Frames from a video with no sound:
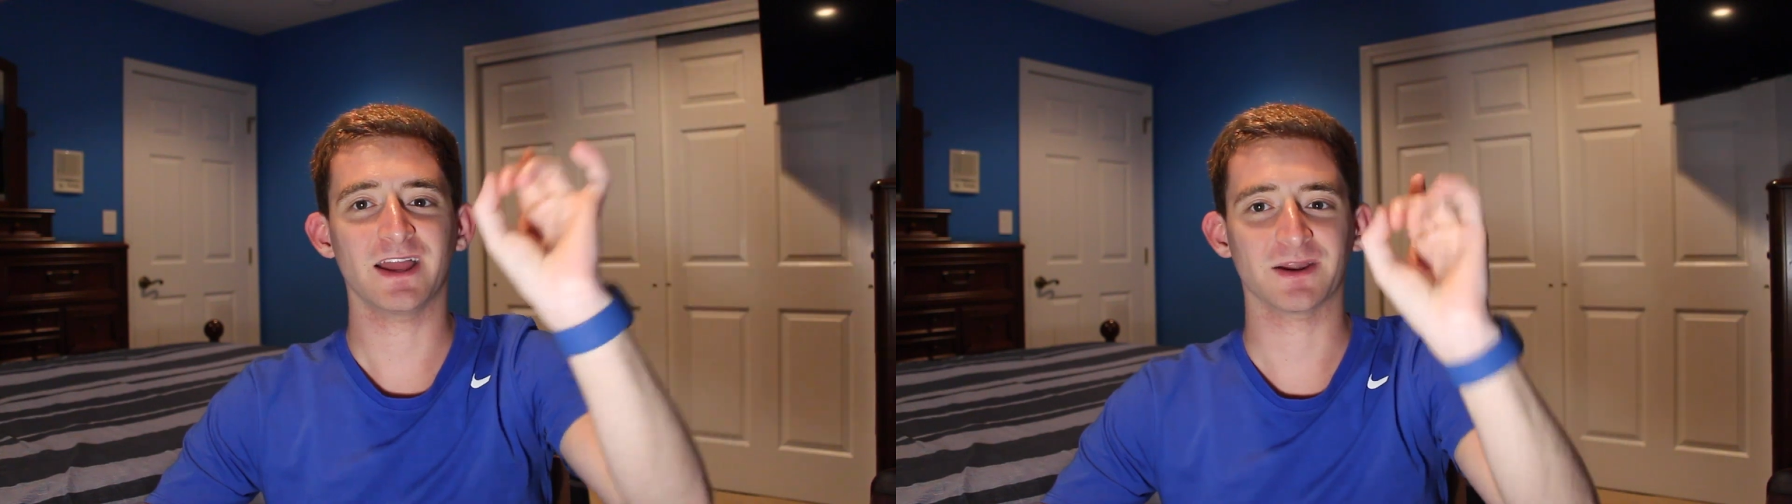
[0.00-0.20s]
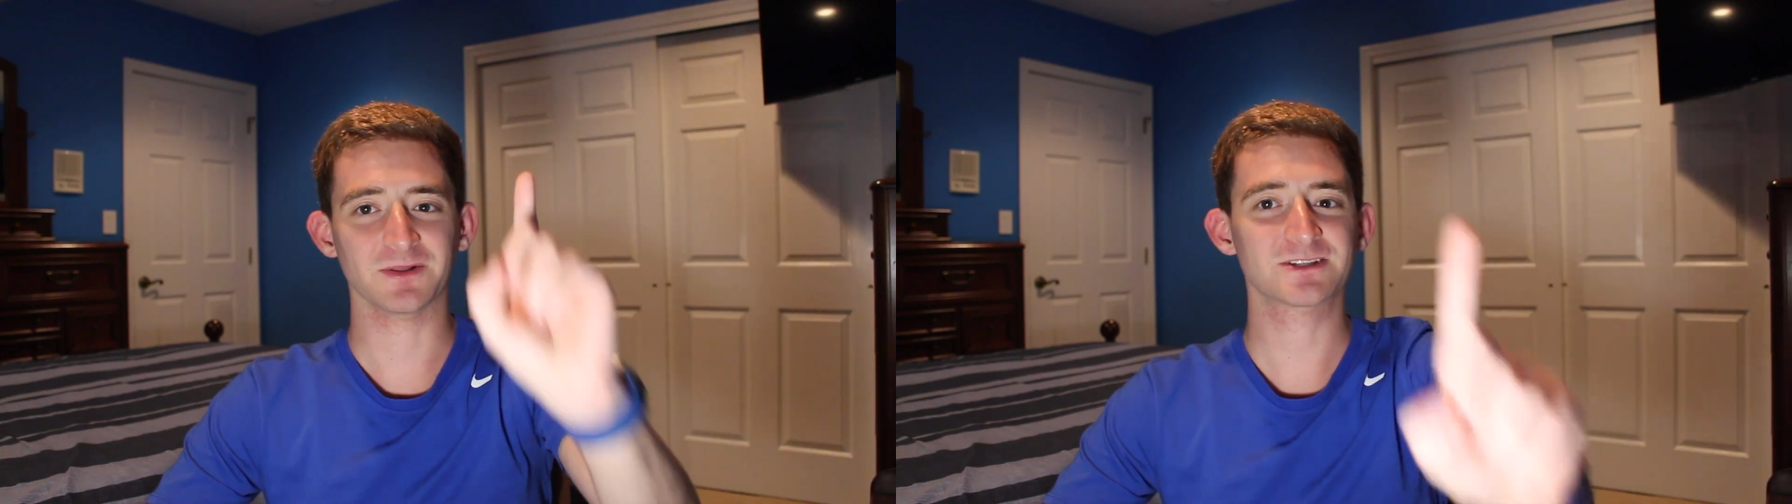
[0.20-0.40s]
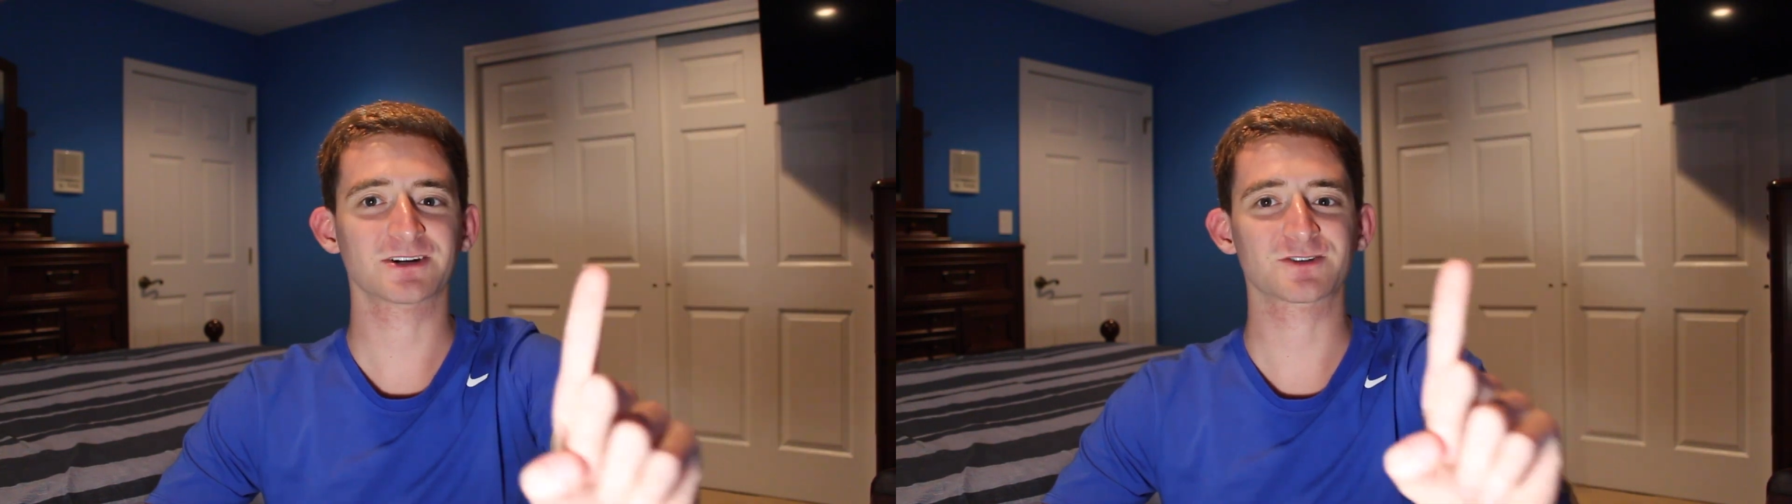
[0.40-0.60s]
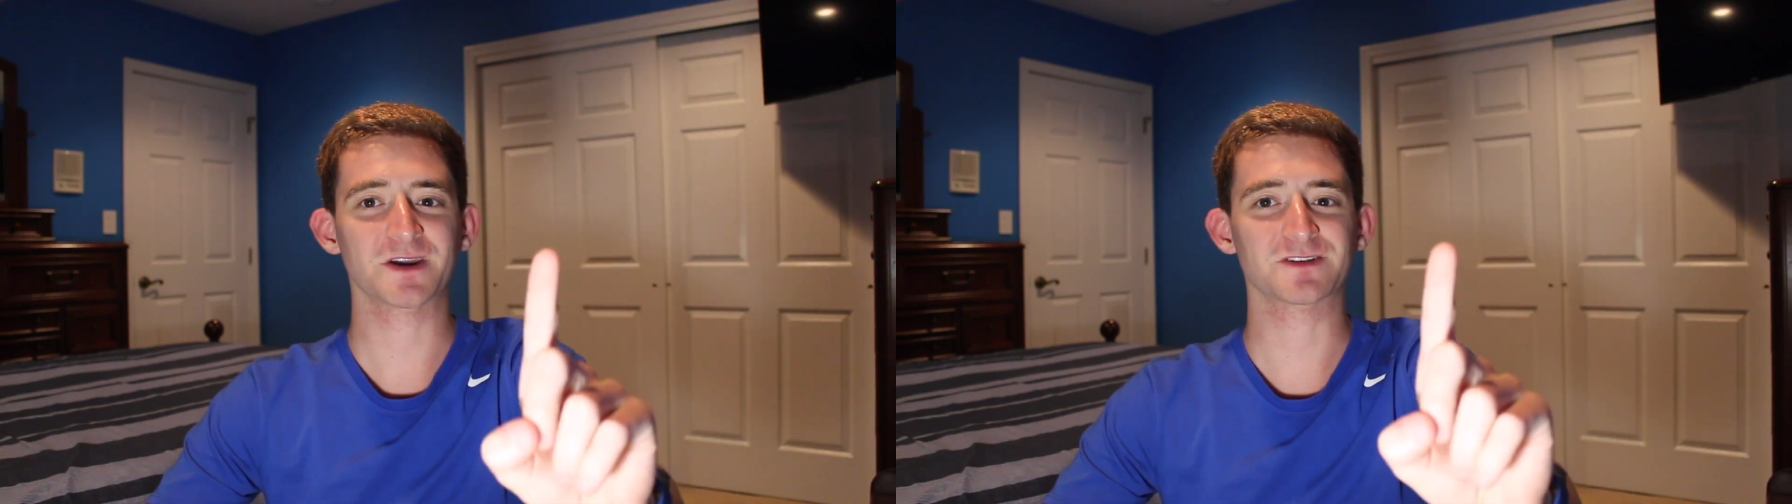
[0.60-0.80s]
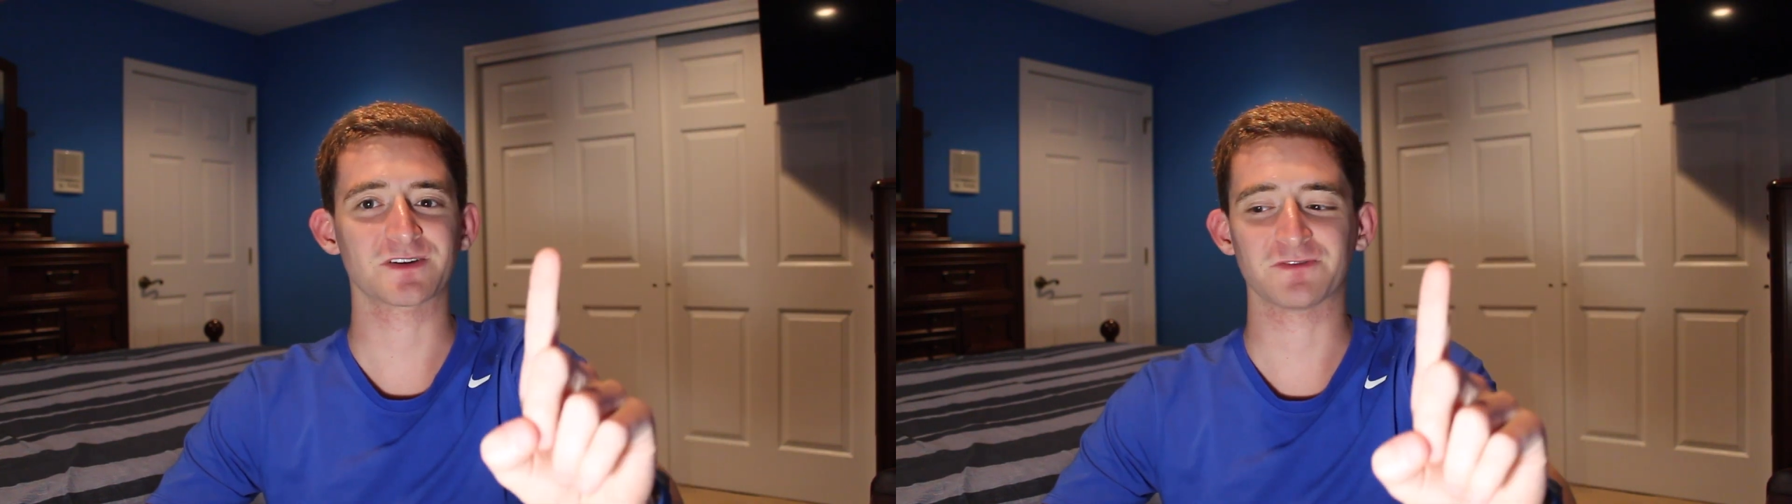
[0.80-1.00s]
it only took
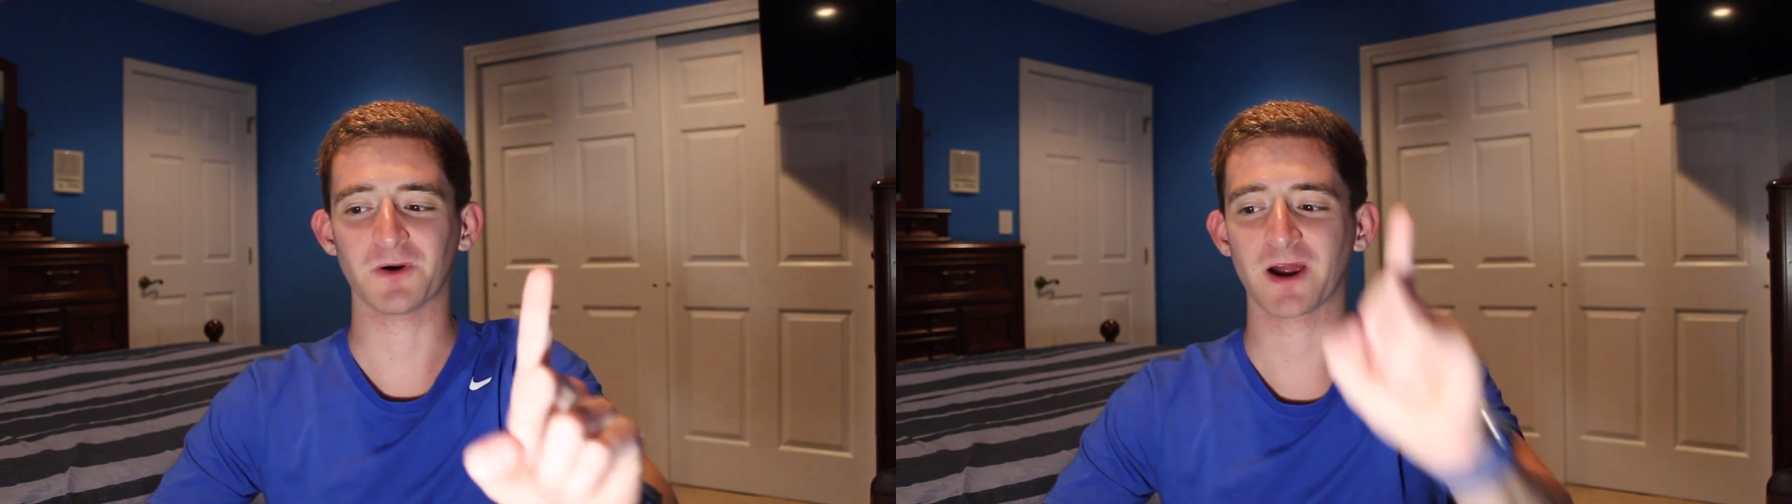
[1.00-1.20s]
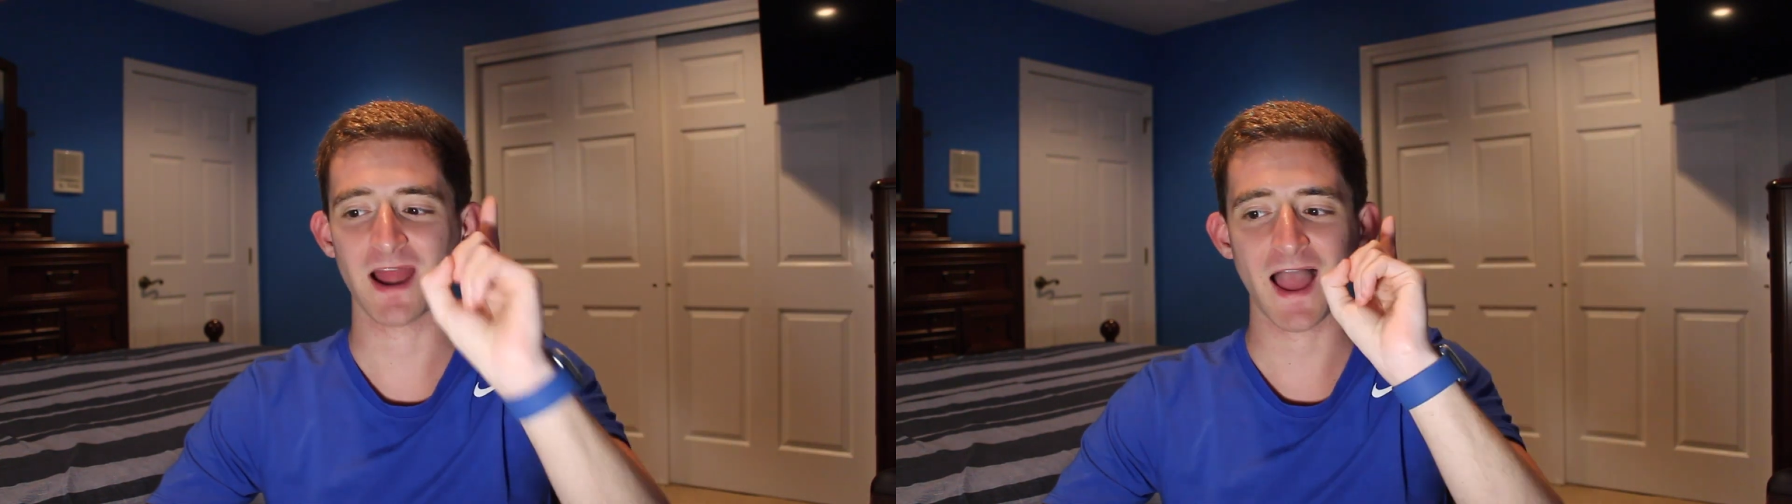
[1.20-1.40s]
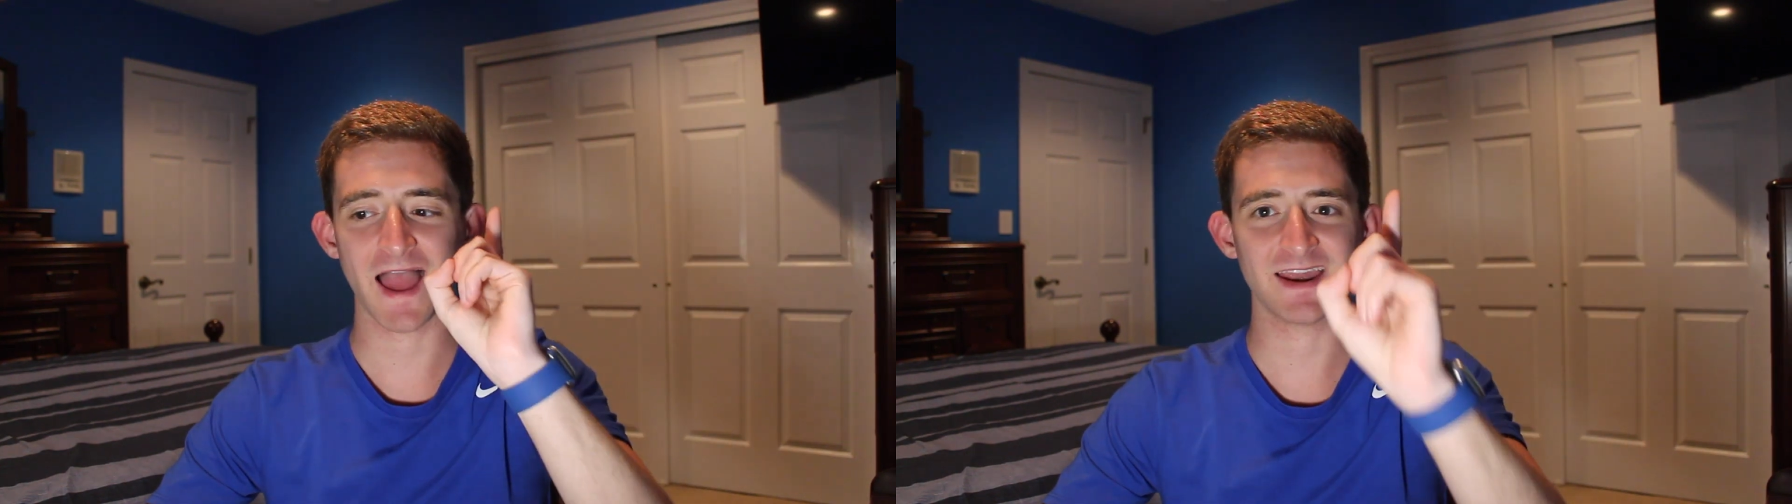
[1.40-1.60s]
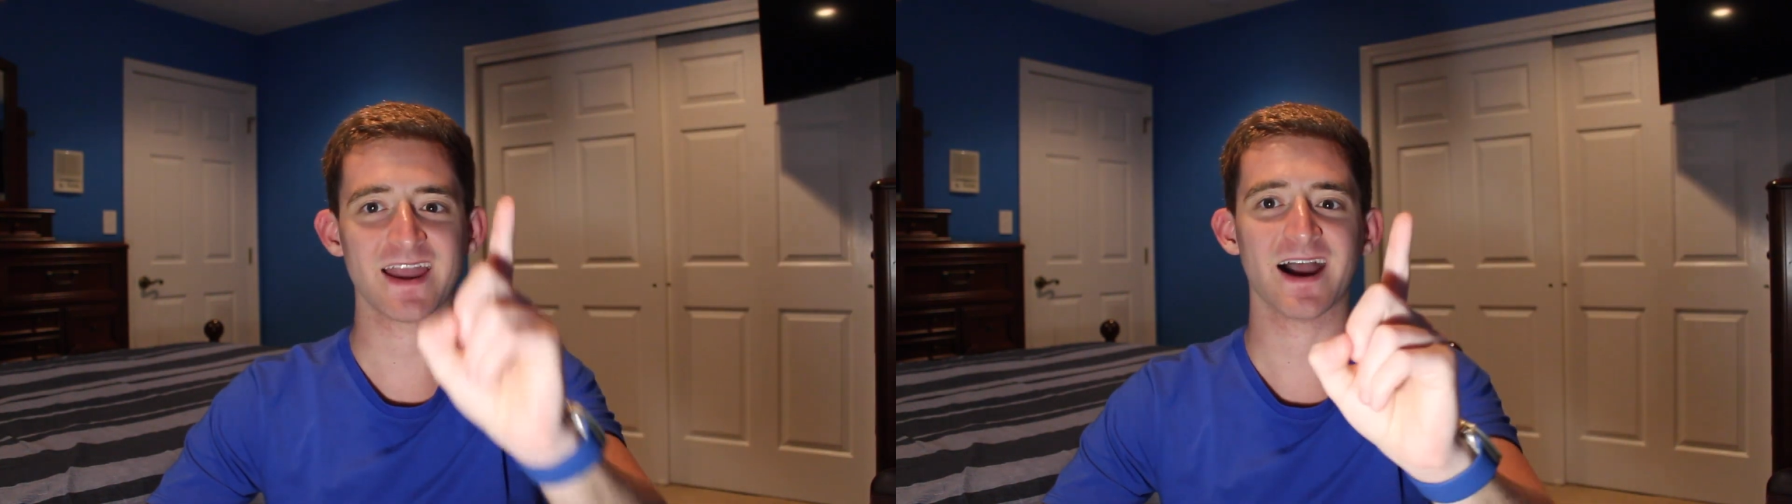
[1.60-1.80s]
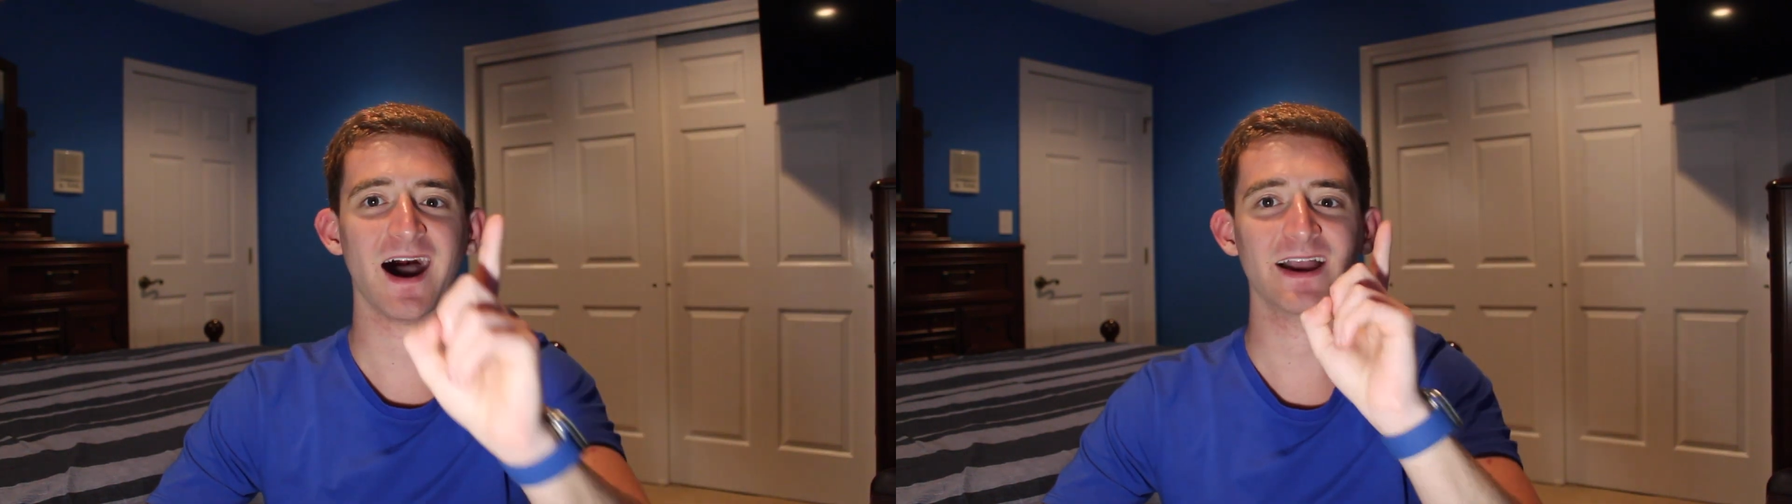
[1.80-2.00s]
2024 and
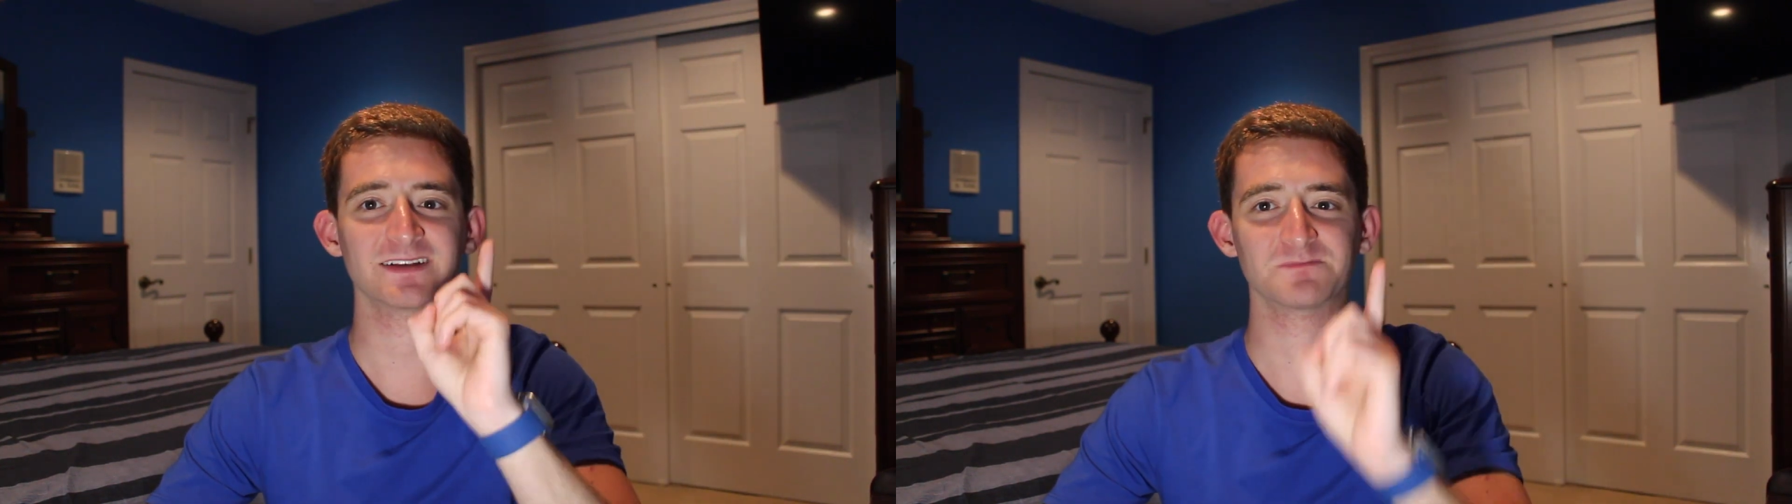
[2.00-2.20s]
AI,